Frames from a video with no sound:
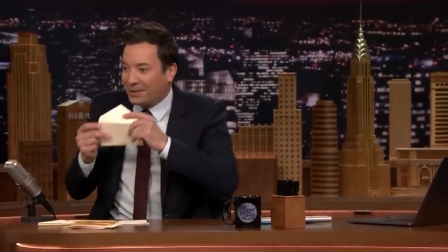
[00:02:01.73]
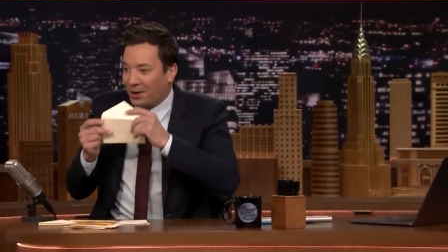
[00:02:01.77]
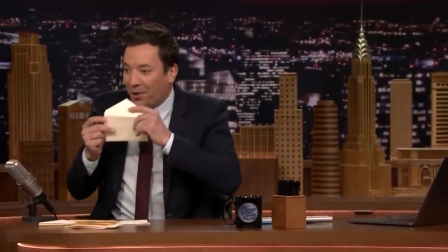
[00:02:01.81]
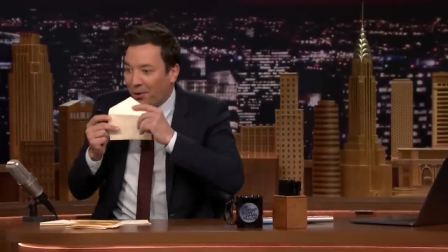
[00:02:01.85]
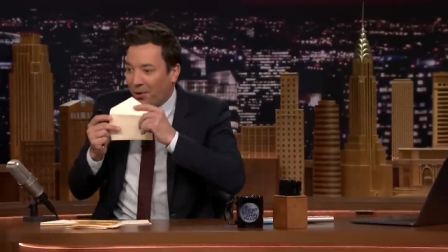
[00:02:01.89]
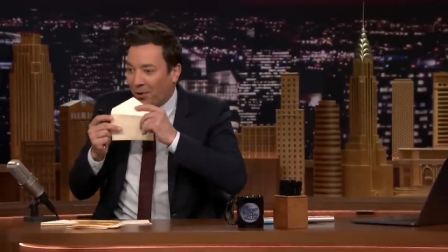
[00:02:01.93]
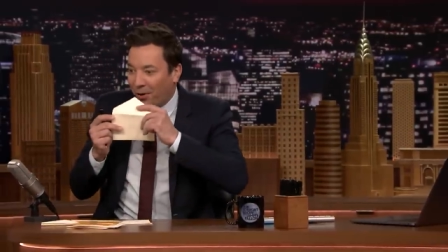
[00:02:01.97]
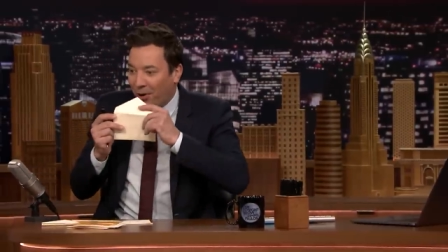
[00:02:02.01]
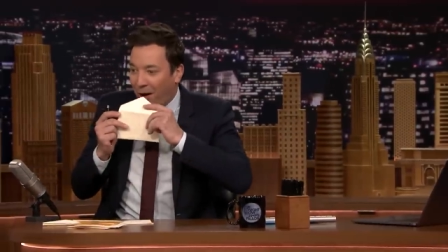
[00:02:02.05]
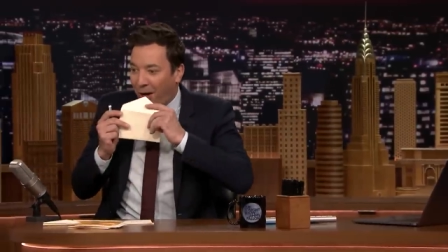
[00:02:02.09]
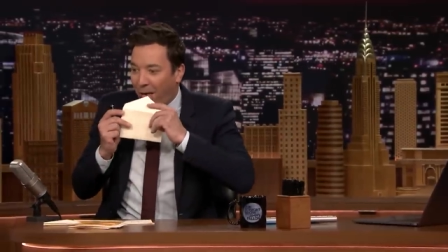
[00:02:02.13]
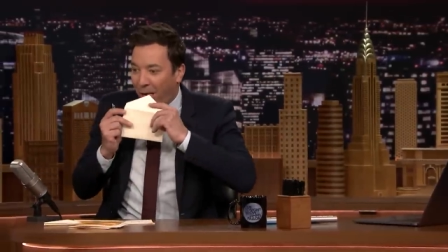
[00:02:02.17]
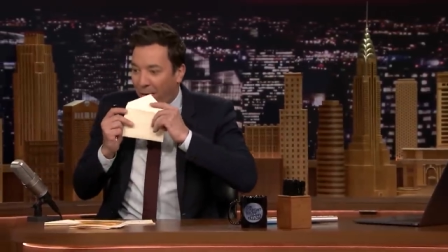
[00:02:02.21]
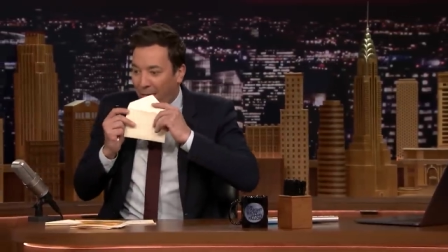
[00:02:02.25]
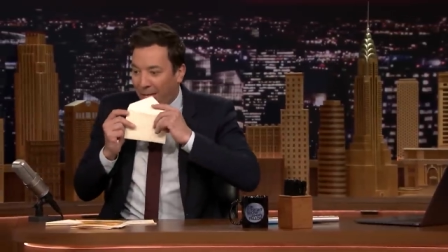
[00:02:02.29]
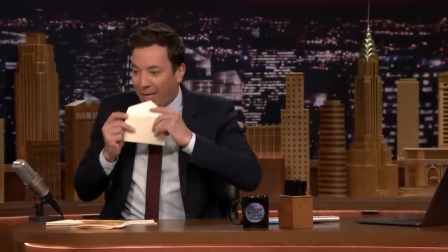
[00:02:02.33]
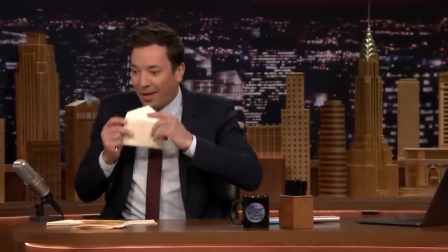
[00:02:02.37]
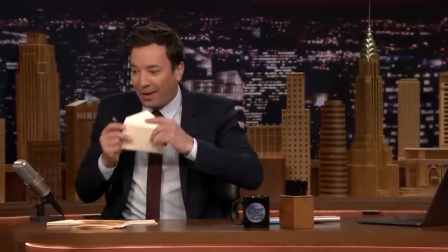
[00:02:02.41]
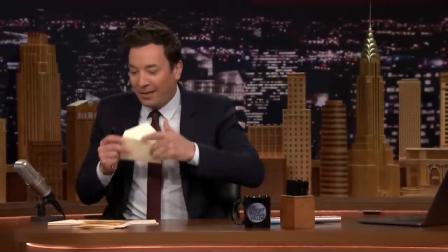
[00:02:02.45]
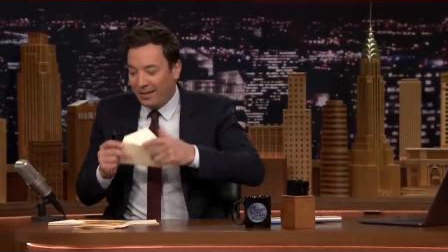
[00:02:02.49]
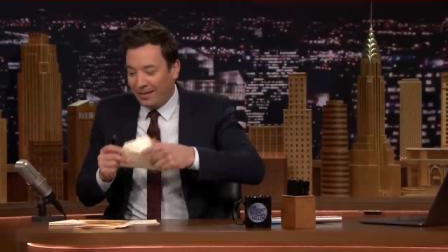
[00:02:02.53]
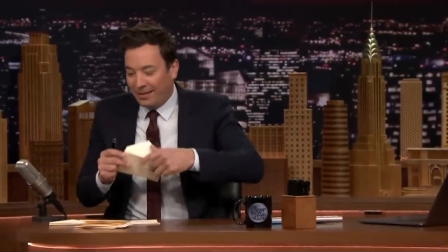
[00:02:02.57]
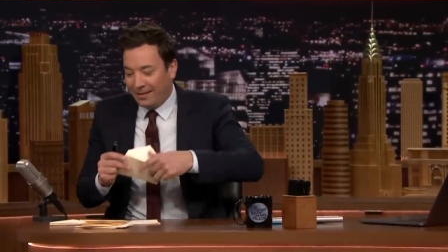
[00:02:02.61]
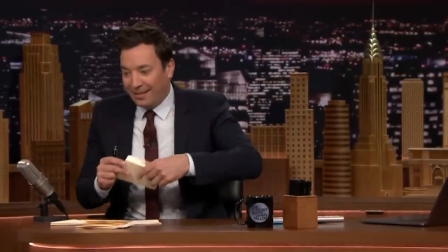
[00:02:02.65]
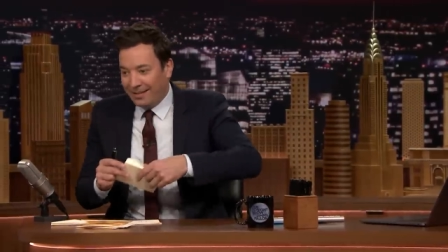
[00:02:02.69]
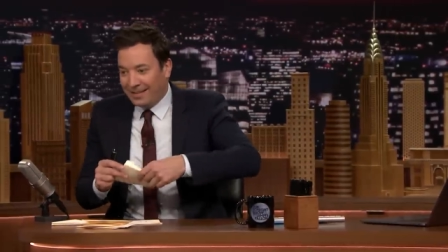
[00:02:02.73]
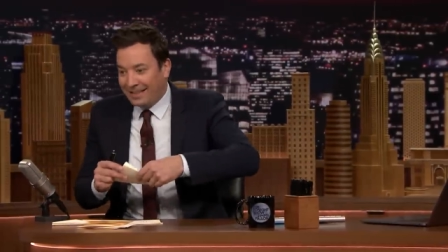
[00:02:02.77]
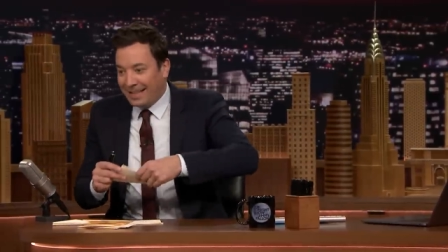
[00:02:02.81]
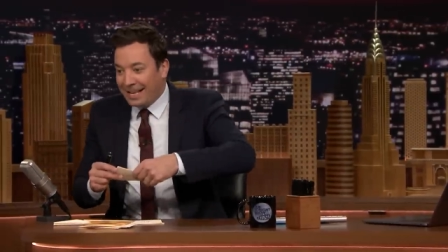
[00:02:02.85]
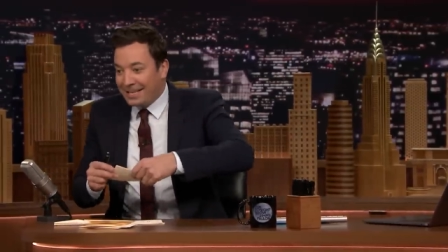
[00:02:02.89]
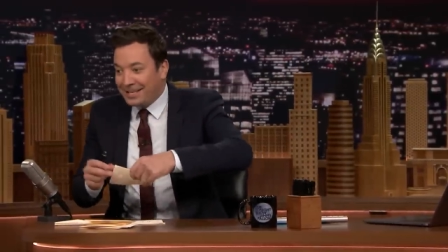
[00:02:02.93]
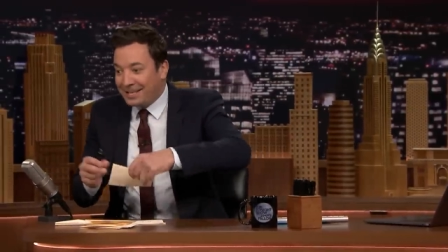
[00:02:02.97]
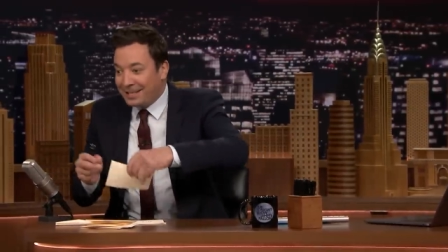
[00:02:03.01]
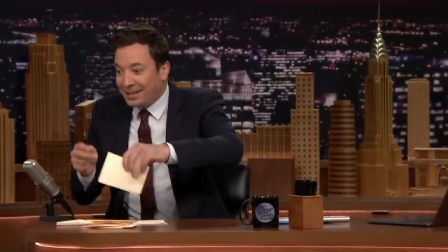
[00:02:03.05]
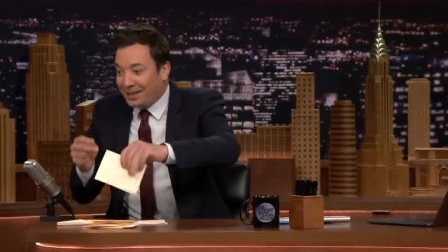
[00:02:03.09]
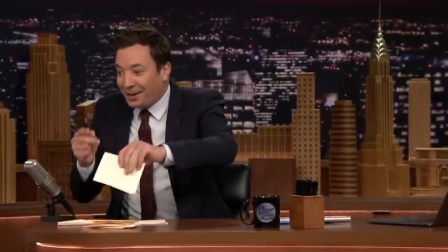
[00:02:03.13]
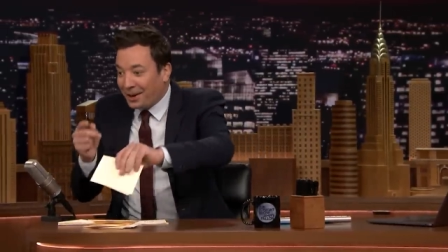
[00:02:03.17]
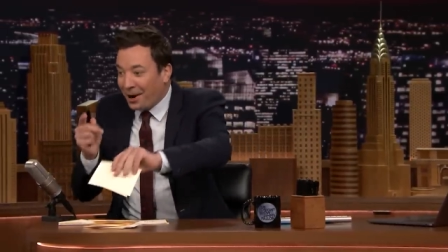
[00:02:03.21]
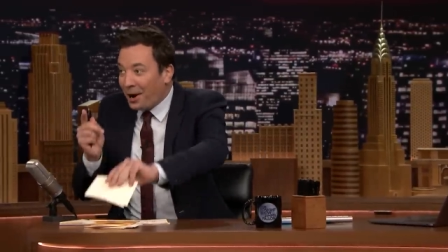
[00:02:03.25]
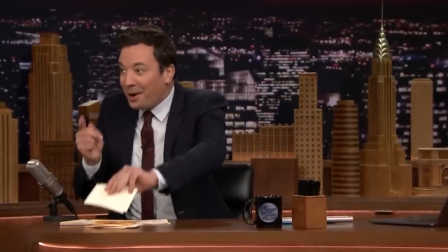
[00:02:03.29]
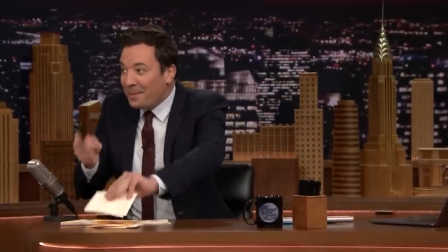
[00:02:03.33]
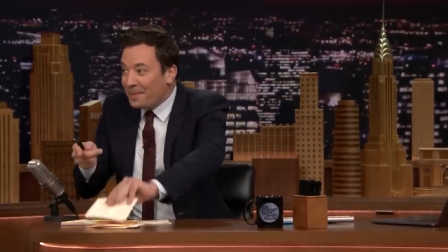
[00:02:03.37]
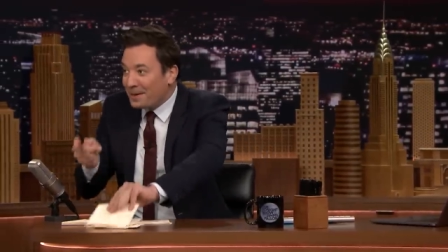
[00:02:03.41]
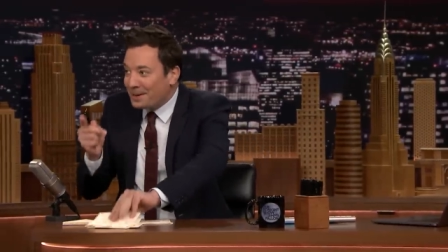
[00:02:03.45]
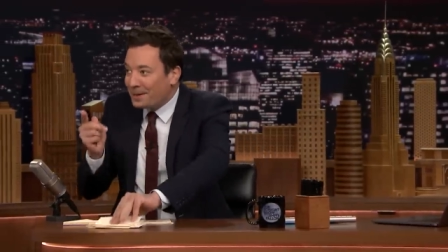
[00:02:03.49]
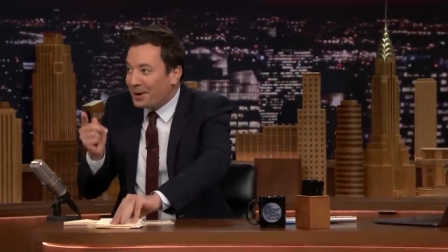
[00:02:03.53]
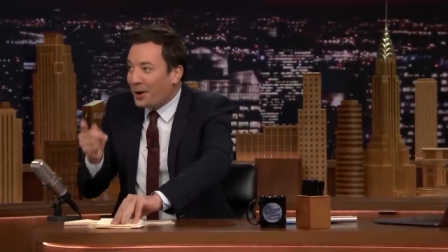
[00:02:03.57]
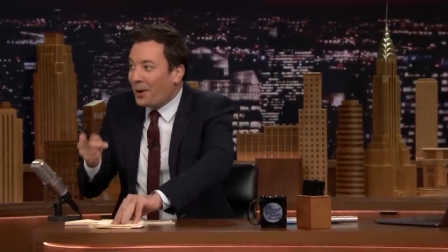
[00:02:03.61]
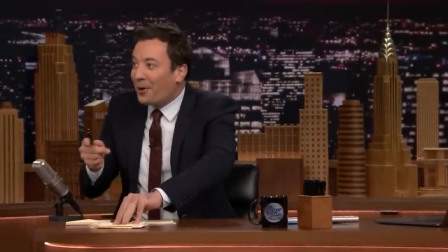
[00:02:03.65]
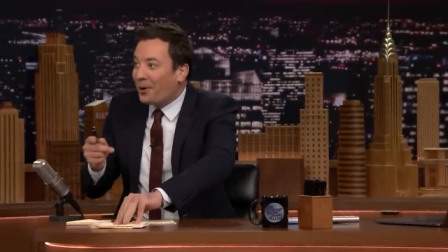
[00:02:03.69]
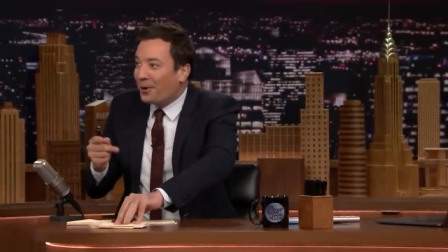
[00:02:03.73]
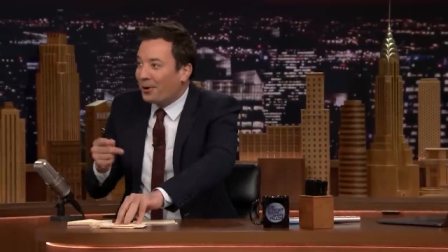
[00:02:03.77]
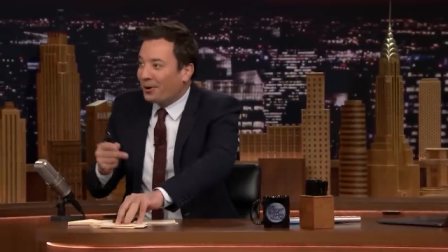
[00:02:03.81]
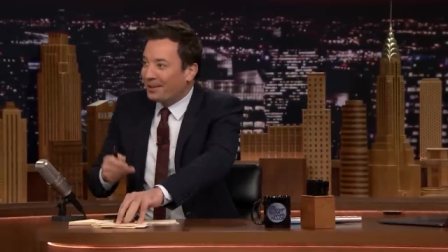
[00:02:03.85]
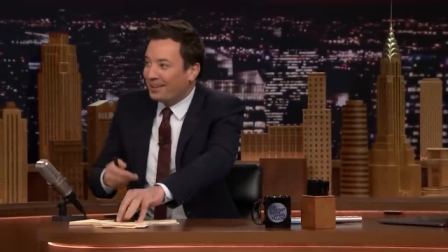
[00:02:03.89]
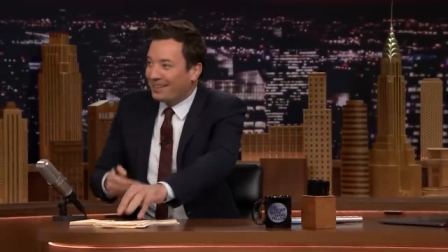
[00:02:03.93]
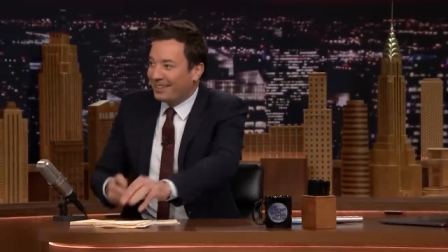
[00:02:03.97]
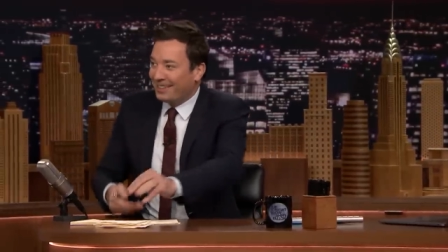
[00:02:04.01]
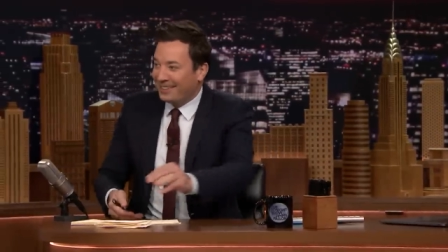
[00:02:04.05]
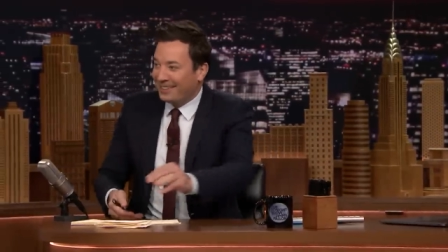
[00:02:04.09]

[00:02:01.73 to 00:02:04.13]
hole. That's the garbage hole.